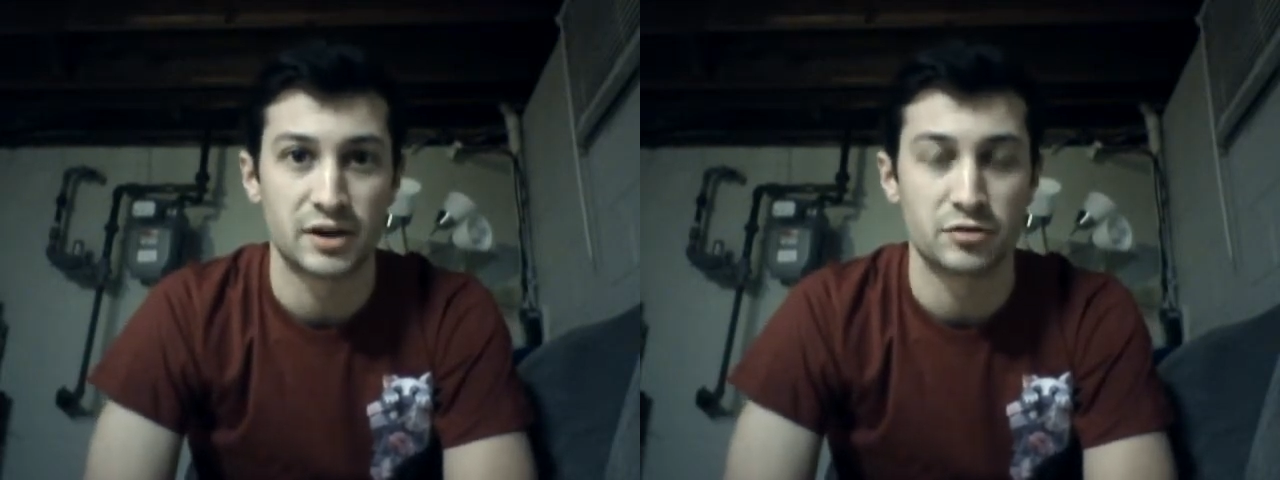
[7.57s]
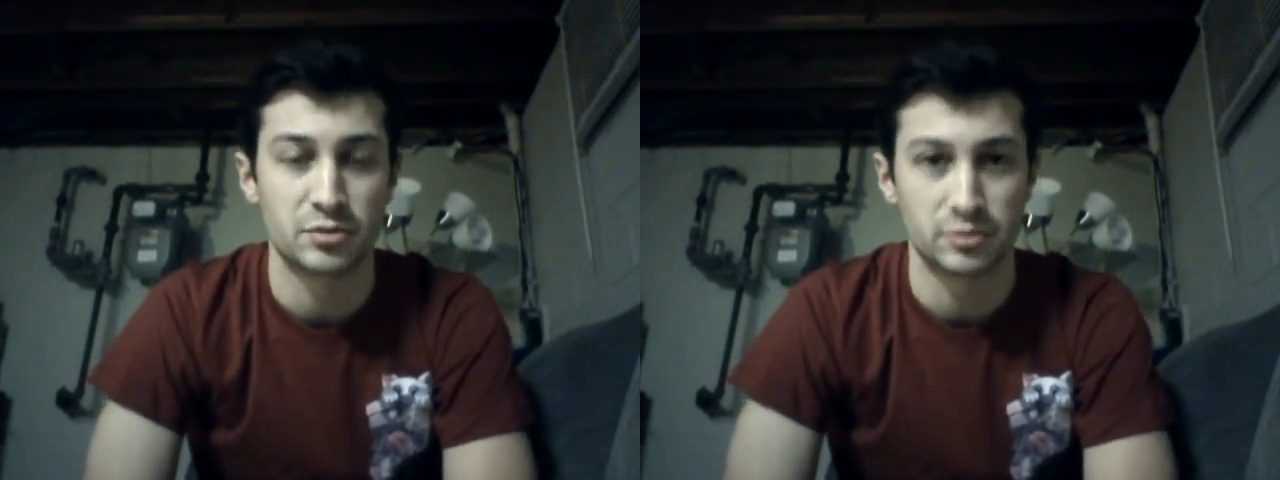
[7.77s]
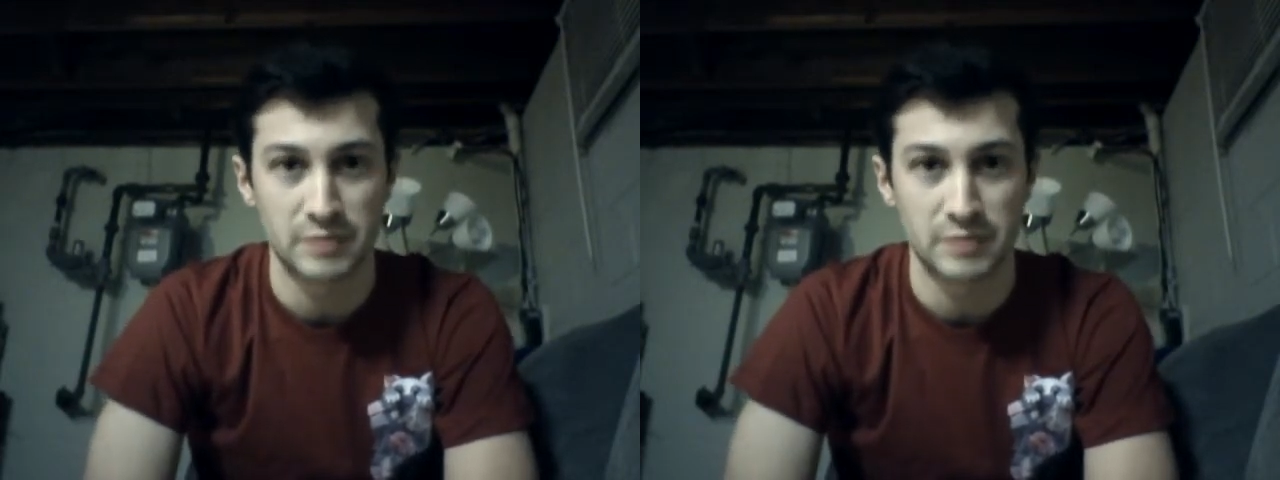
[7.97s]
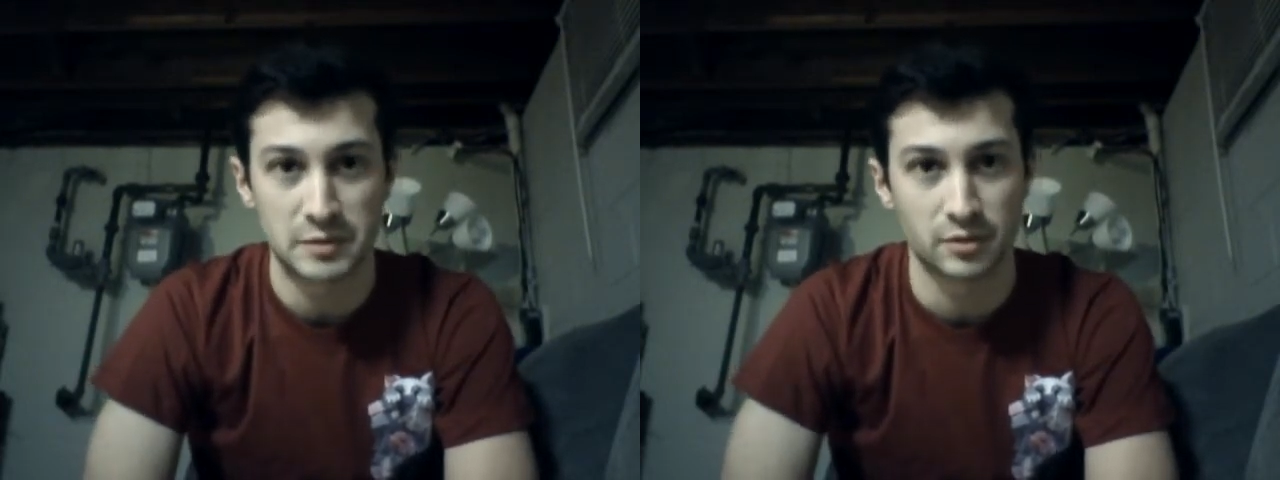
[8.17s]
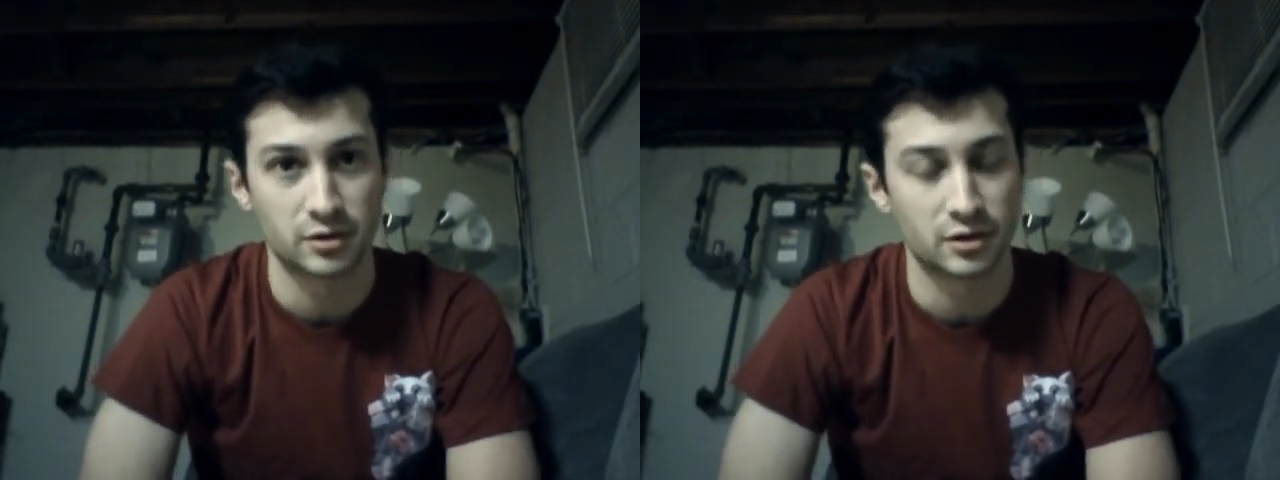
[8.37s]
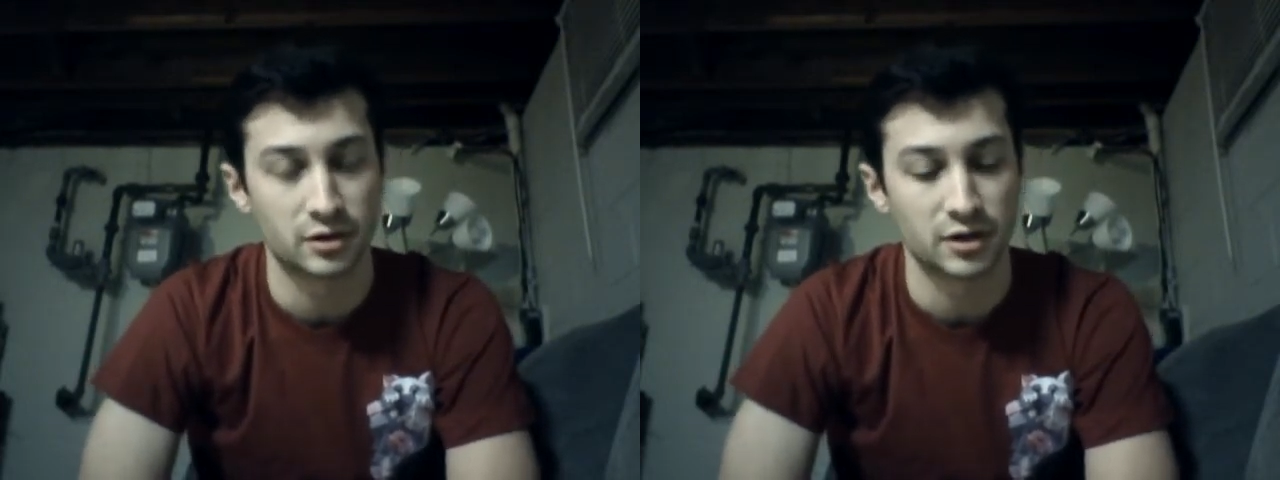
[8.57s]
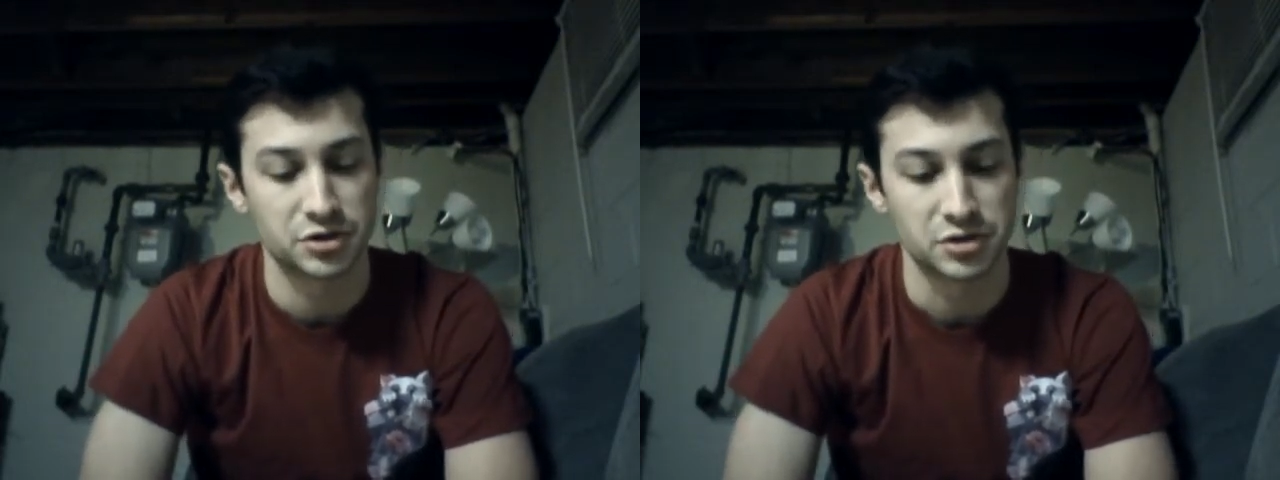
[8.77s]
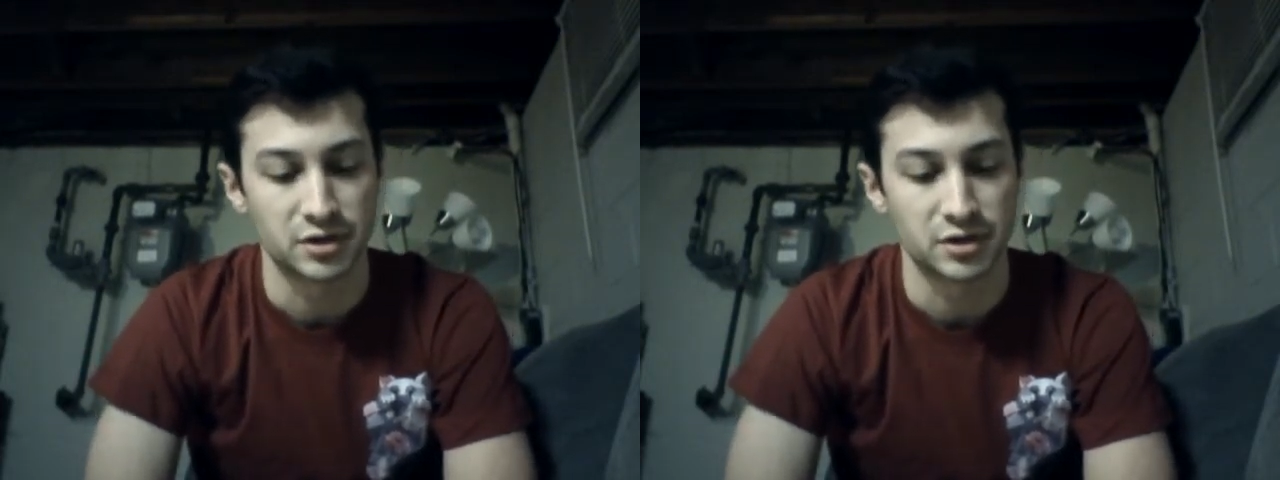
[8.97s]
Greenberg baseball card
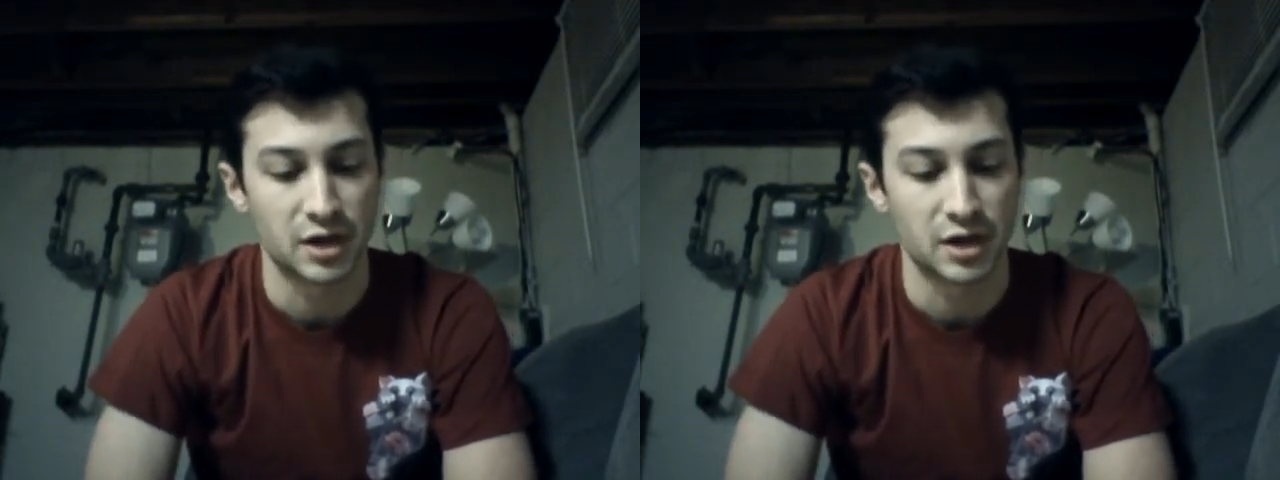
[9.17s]
collection,